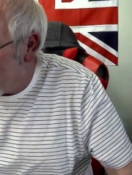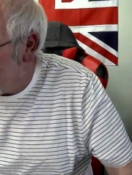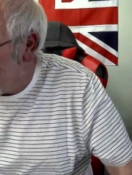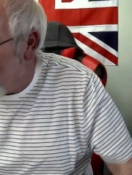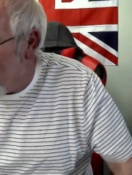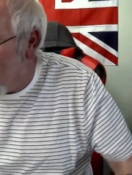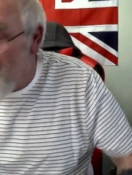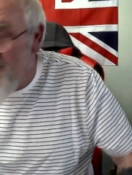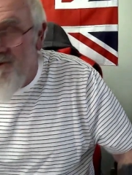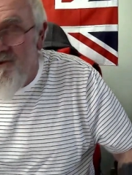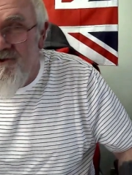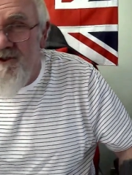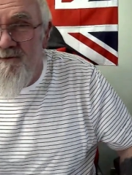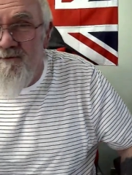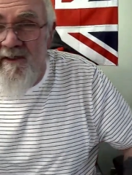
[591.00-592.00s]
other than the
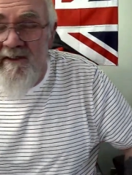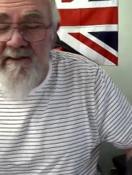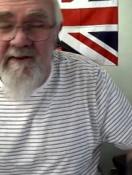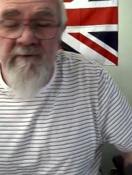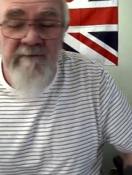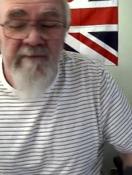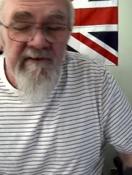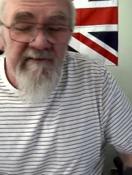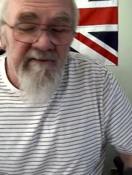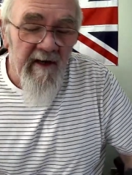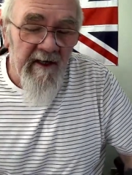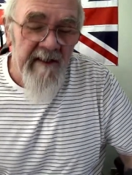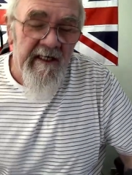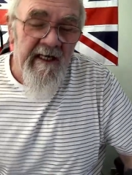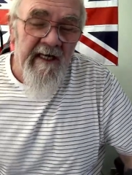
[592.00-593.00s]
GP couldn't be
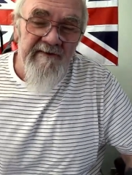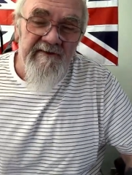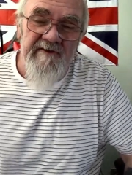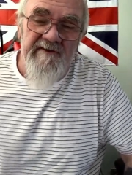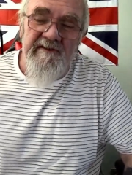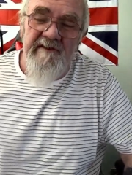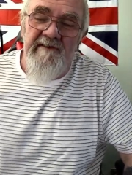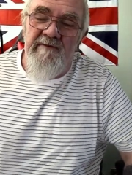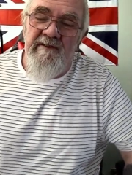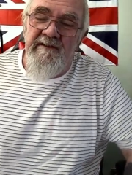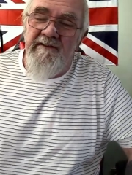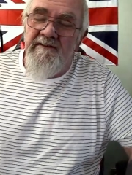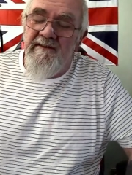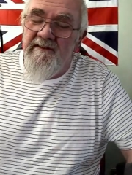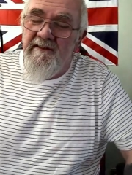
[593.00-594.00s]
fucking arsed to see me.
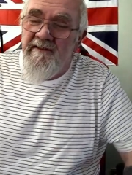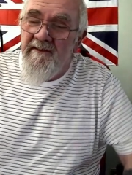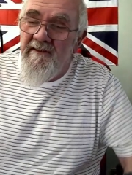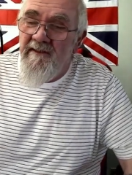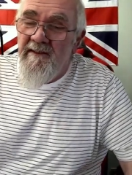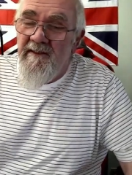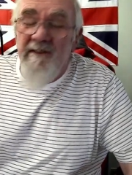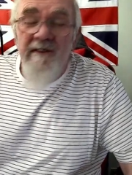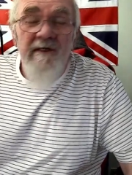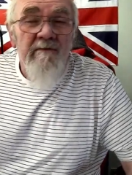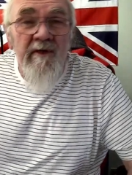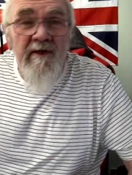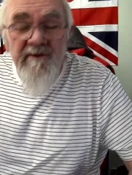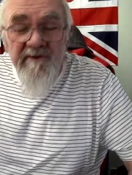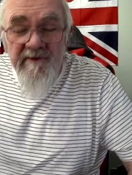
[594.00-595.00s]

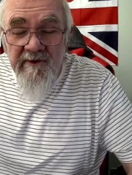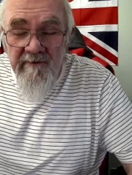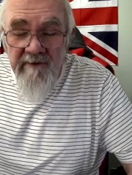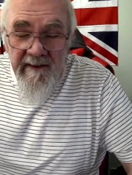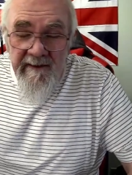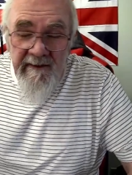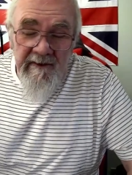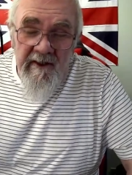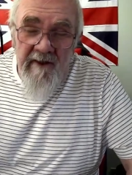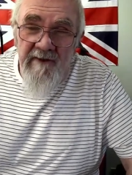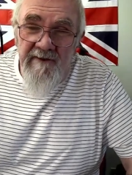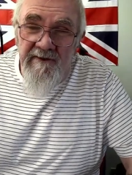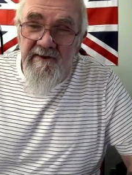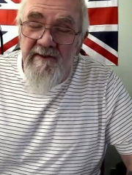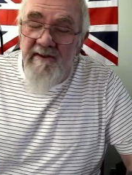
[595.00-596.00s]
But until later,
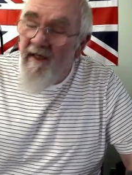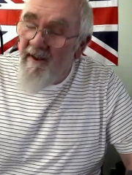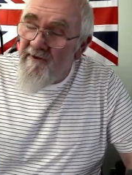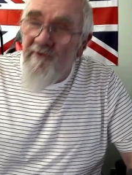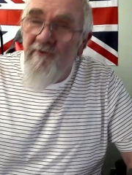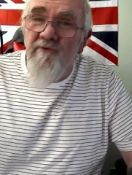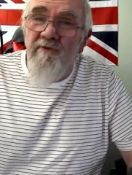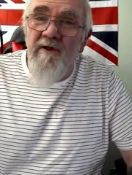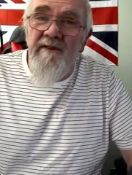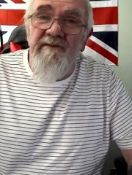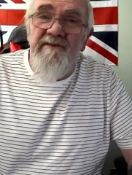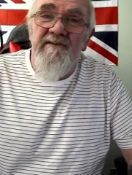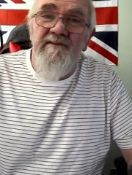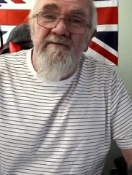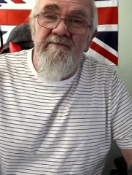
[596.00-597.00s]
guys, as
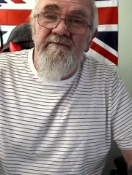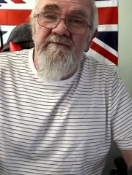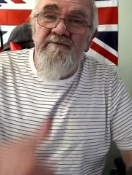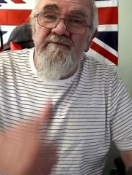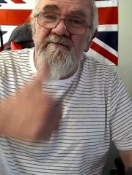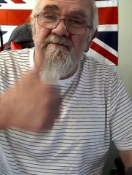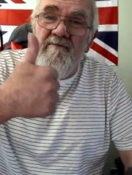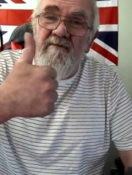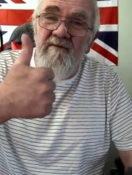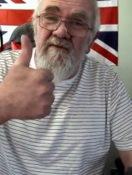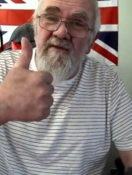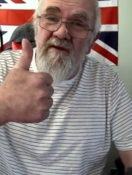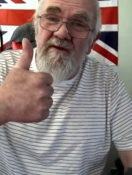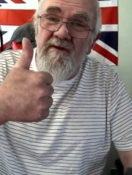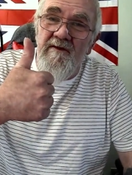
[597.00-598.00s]
always,
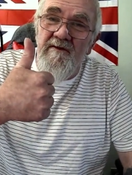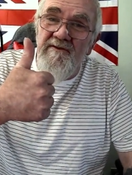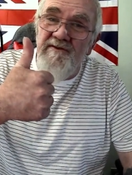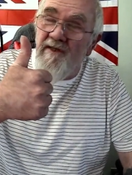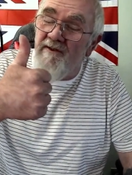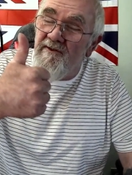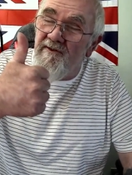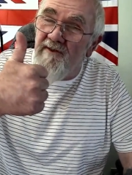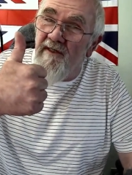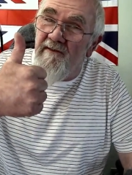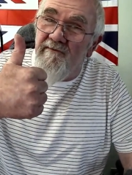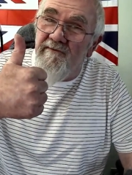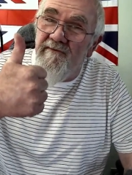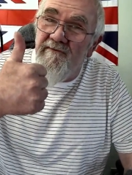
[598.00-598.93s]
stay safe,